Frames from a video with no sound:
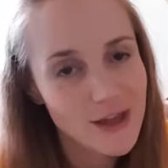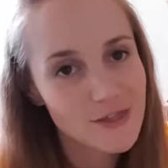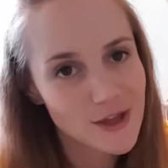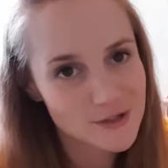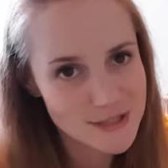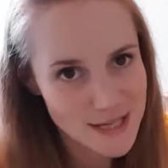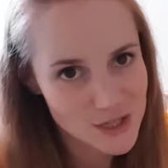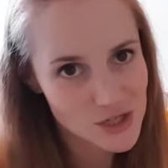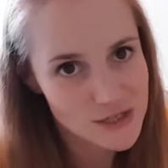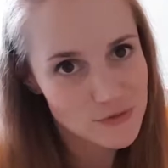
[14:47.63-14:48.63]
those
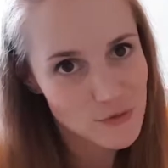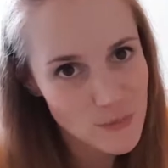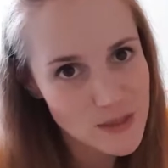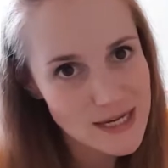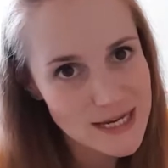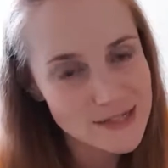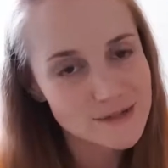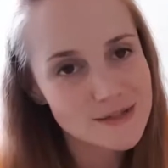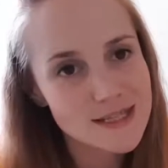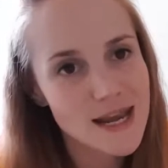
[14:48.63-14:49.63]
stitches from the
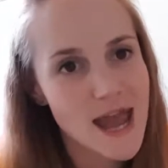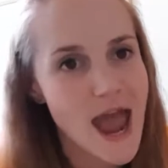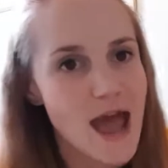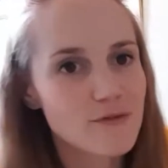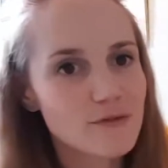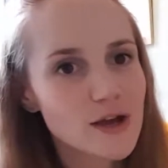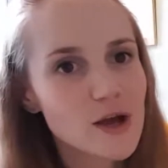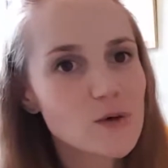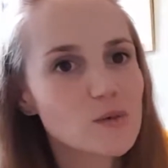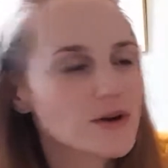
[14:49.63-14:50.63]
needles and have
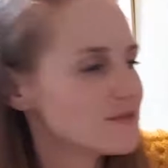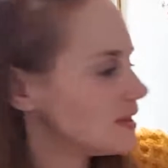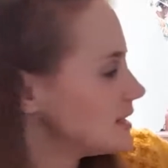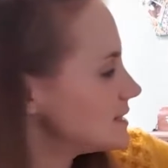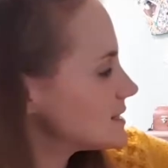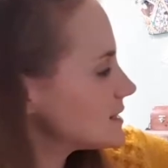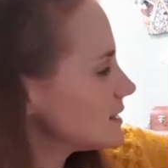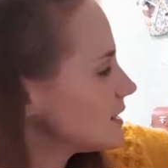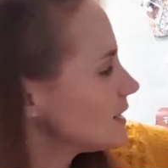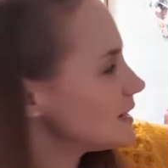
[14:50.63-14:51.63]
one of these
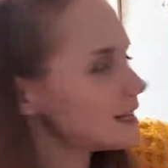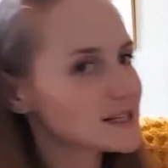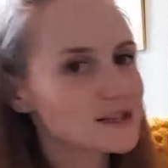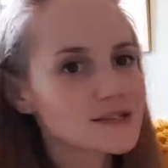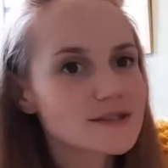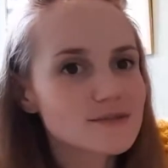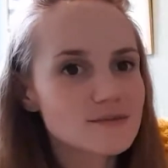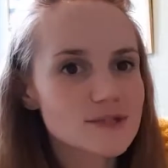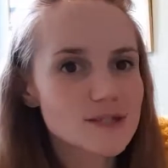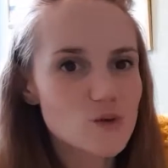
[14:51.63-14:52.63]
little
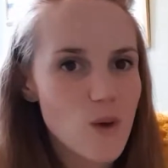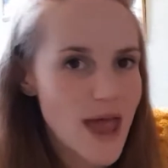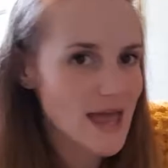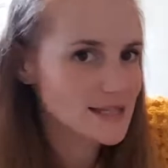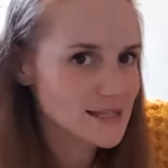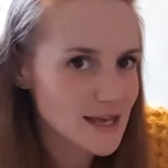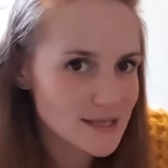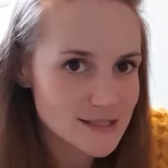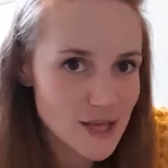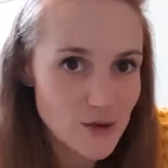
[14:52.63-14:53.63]
squares.
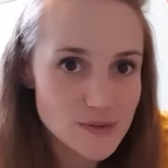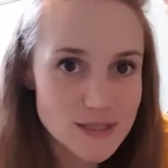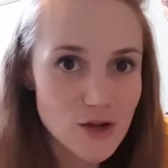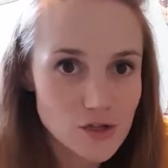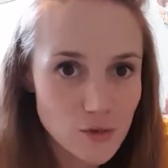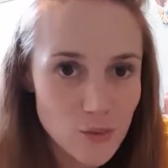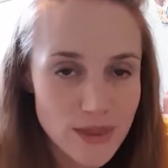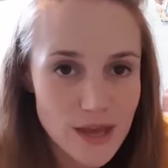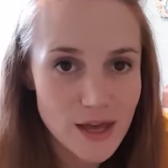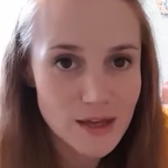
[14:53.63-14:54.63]
So start off with
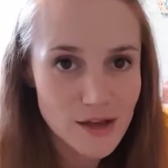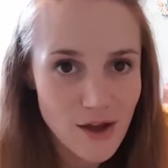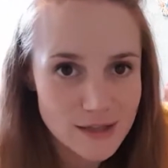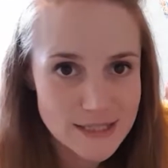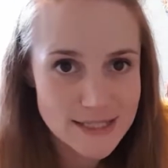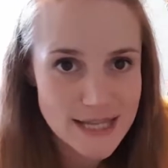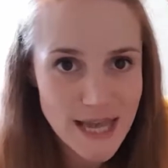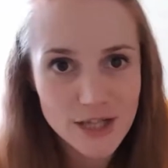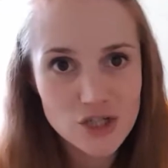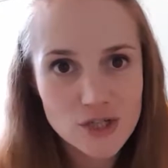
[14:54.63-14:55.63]
a garter
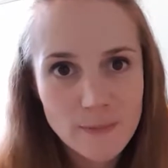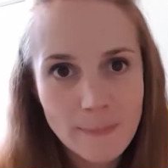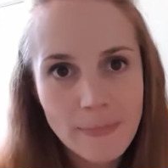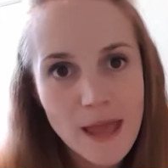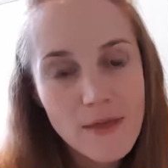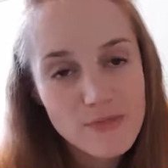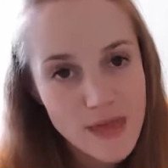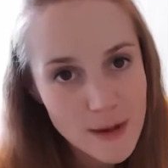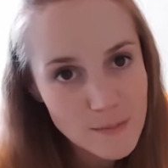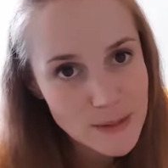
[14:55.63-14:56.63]
stitch,
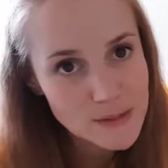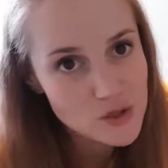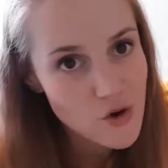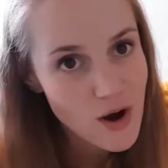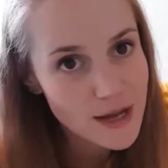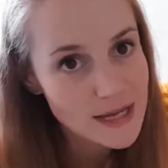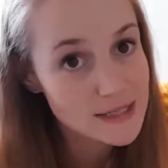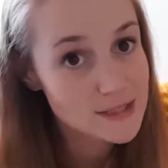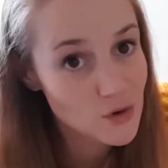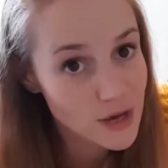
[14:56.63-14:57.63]
then maybe try a
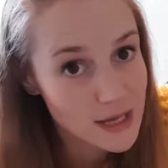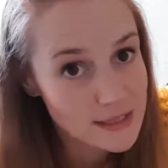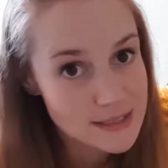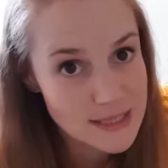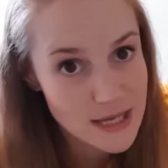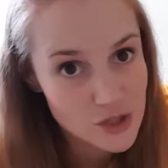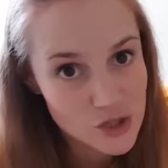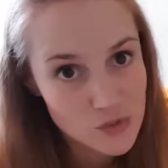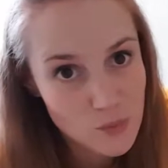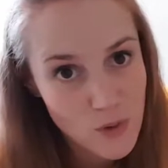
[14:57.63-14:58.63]
stocking
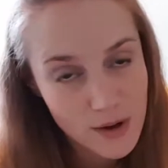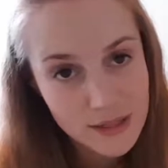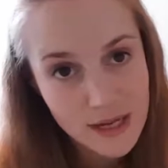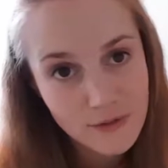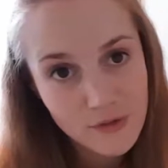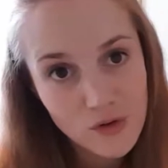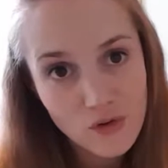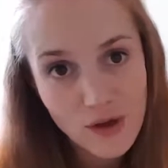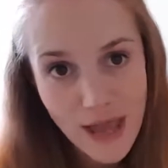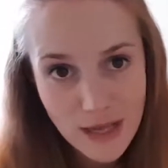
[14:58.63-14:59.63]
stitch one if
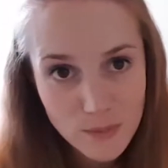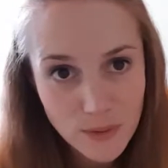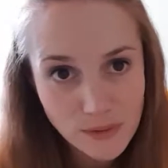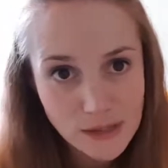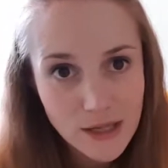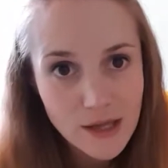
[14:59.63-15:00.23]
you're able,